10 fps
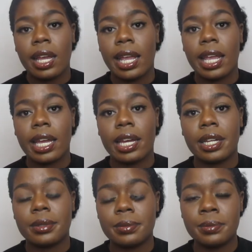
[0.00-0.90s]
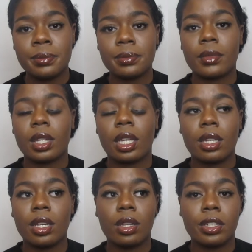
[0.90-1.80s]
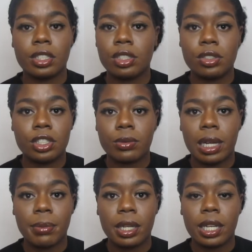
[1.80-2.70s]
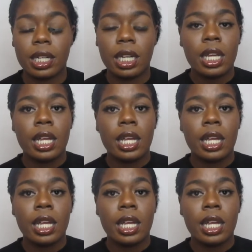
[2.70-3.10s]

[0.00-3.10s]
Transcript: and you know, learn to shoot your weapon.